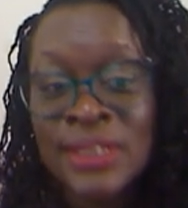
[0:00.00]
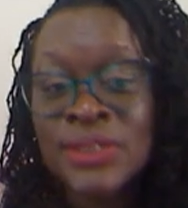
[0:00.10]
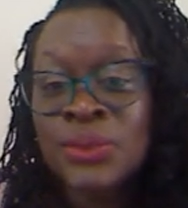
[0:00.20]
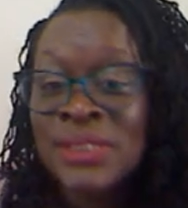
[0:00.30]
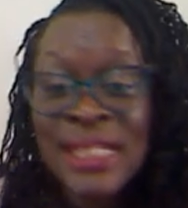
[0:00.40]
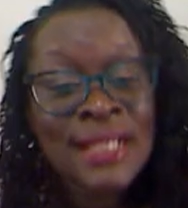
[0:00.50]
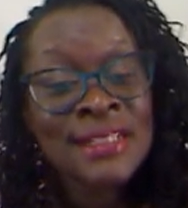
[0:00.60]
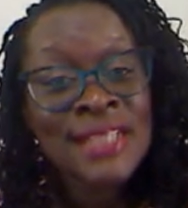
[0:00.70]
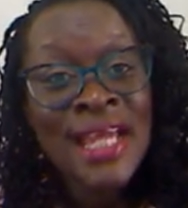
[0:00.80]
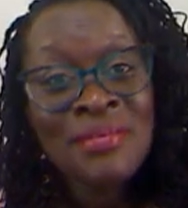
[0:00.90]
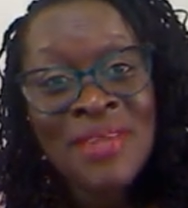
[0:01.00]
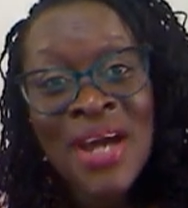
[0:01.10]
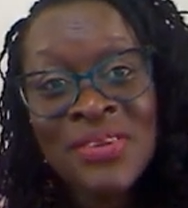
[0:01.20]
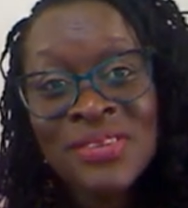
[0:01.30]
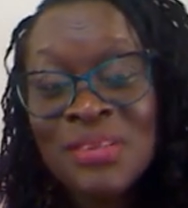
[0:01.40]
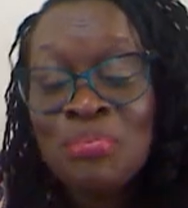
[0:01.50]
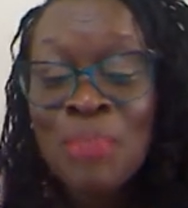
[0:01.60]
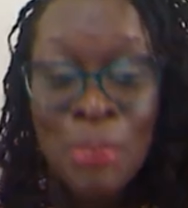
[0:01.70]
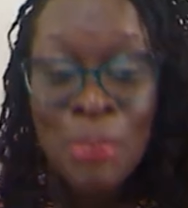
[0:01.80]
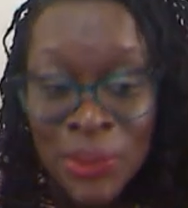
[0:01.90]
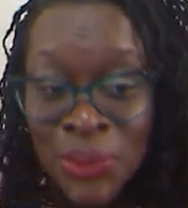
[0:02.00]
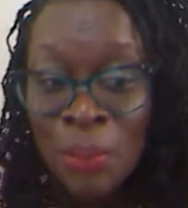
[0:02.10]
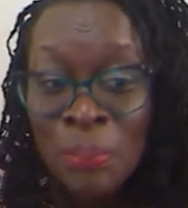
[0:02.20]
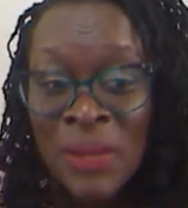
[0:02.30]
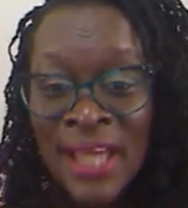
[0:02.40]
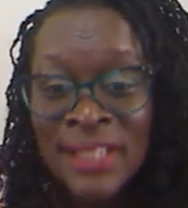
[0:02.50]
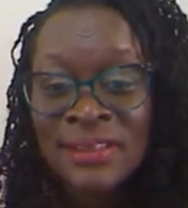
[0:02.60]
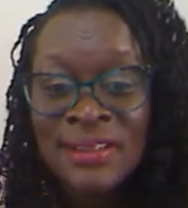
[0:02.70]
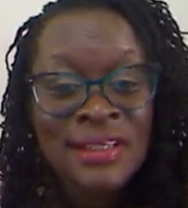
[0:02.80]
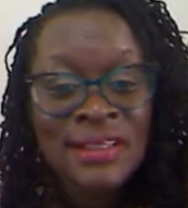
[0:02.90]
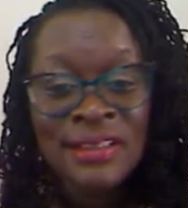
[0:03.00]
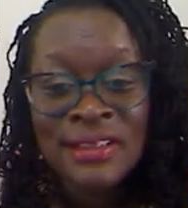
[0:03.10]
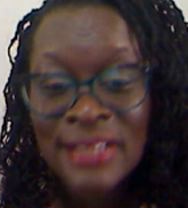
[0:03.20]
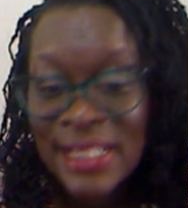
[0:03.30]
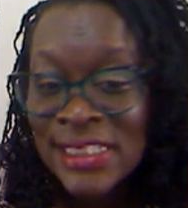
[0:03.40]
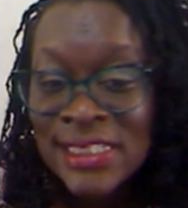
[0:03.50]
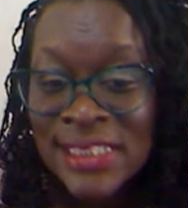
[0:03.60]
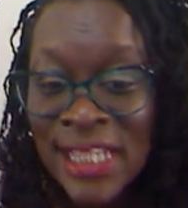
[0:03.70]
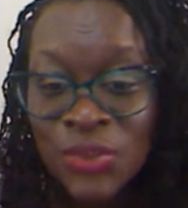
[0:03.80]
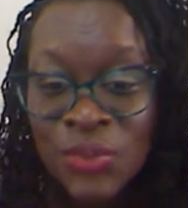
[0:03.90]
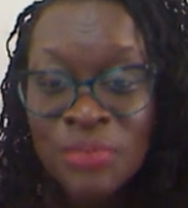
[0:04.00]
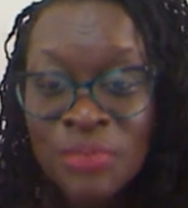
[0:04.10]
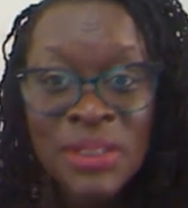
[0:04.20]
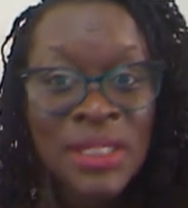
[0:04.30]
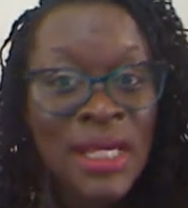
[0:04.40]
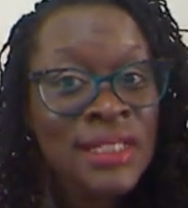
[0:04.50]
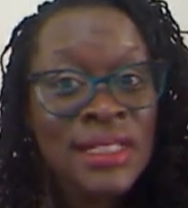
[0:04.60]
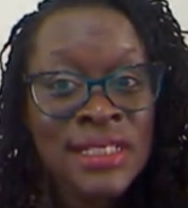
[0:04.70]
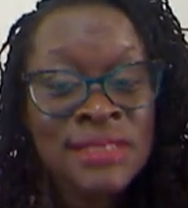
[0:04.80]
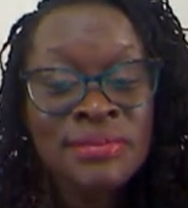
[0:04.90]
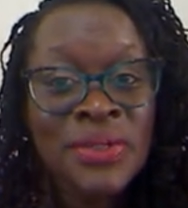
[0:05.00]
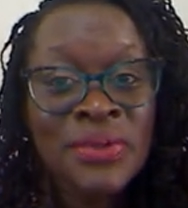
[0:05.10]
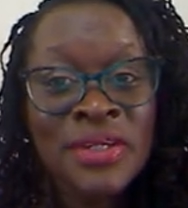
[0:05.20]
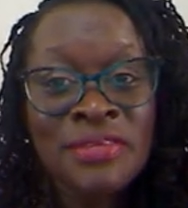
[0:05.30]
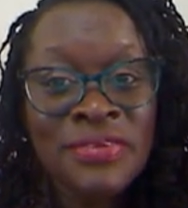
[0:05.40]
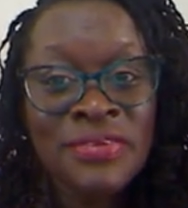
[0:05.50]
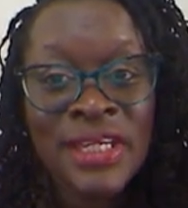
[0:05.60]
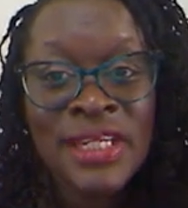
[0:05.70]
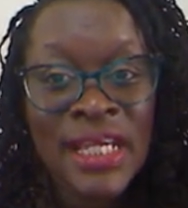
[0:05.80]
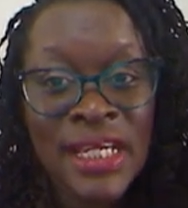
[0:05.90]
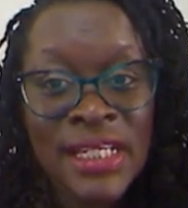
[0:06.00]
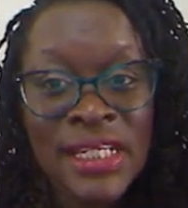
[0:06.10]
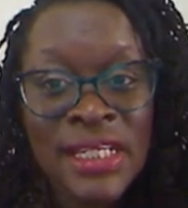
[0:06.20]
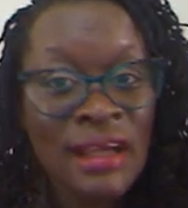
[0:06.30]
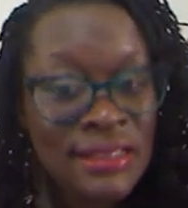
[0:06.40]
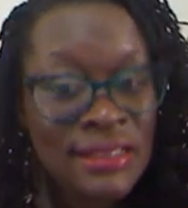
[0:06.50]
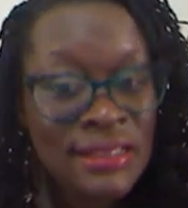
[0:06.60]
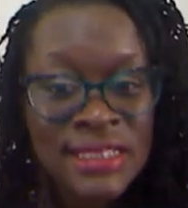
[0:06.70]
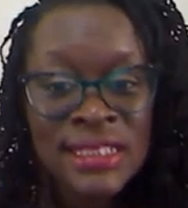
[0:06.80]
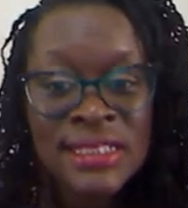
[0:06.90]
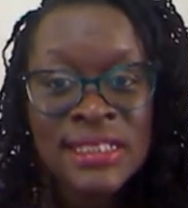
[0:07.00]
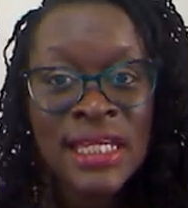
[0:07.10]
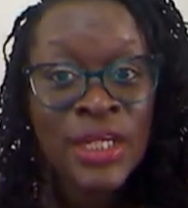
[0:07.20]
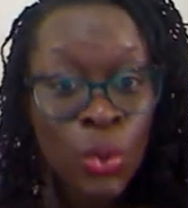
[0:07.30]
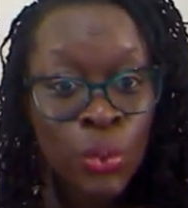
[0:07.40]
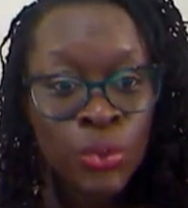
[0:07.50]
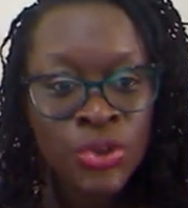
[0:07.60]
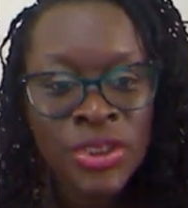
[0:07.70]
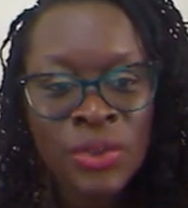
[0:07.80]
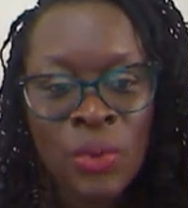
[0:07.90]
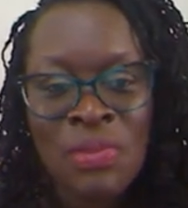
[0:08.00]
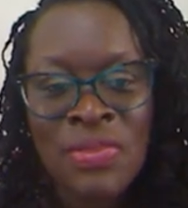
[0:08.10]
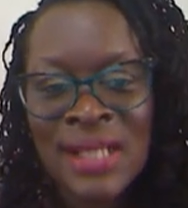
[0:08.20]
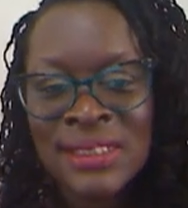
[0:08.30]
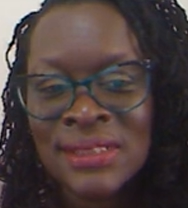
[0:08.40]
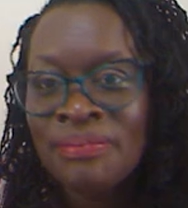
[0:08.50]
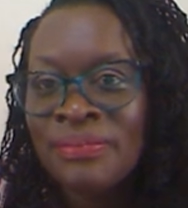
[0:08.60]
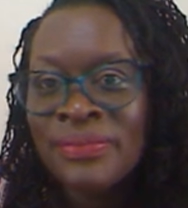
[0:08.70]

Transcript: So take time now, map out your plan, get in touch with me and let me know if you need any assistance, any coaching on that.